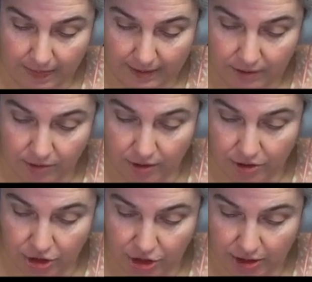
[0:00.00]
so there's
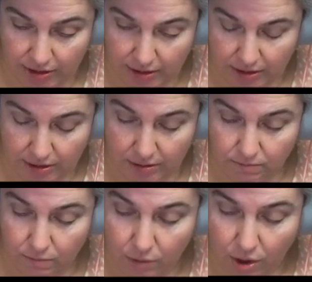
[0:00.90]
just a
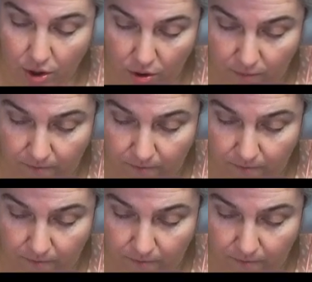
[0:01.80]
small,